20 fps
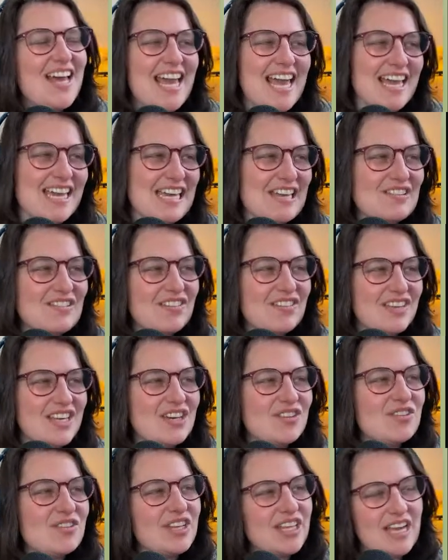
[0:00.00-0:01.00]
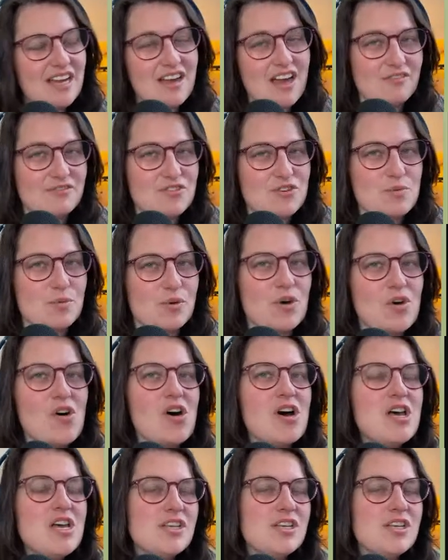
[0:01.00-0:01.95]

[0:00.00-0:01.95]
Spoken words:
It can feel really uncomfortable.